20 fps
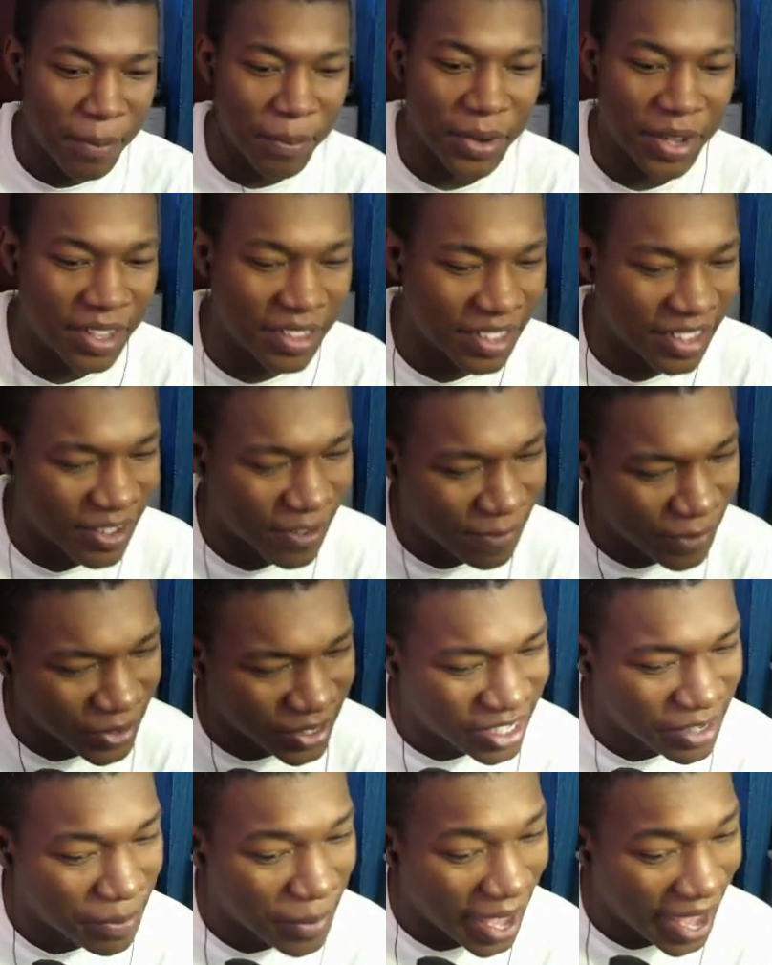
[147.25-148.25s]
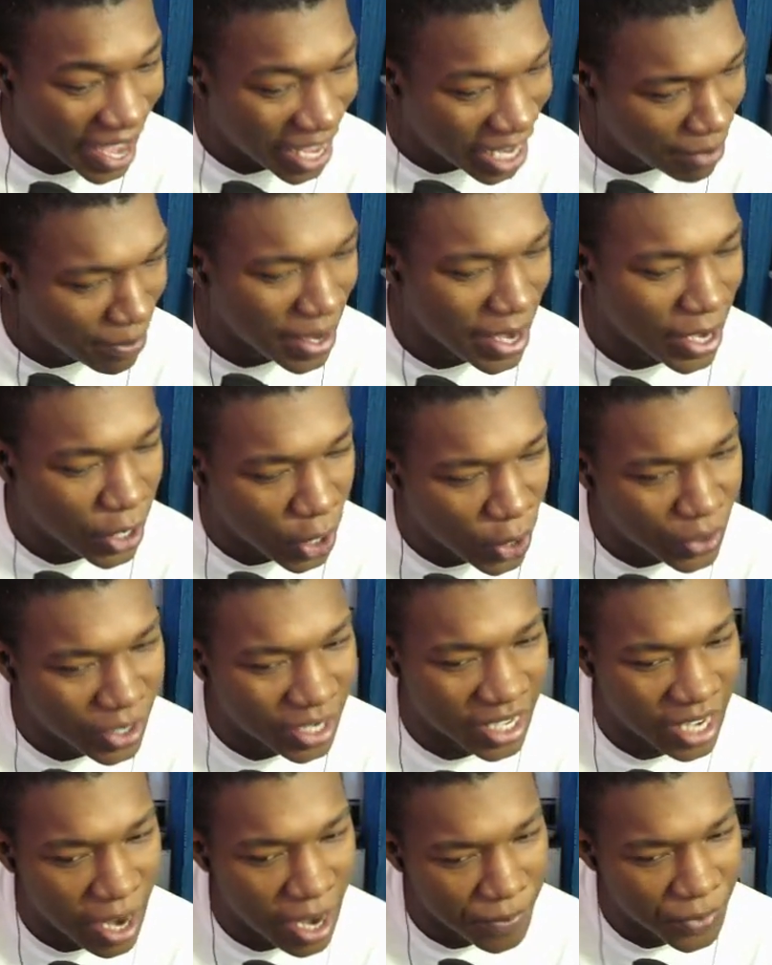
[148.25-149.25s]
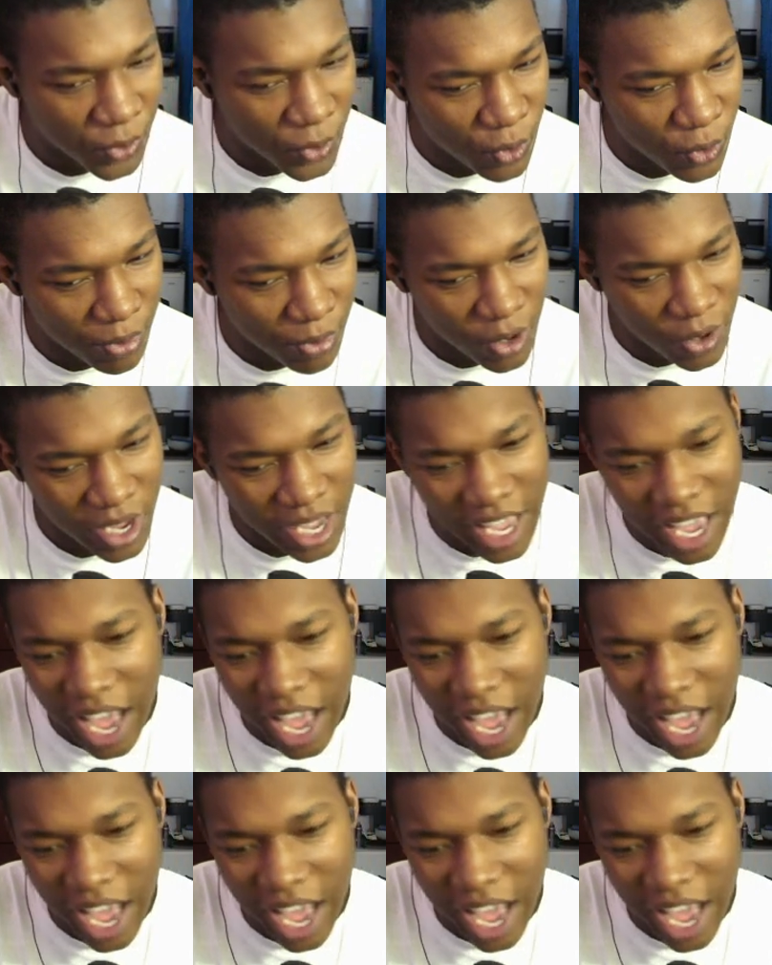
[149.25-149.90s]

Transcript: But for some anime girl to come through, bro,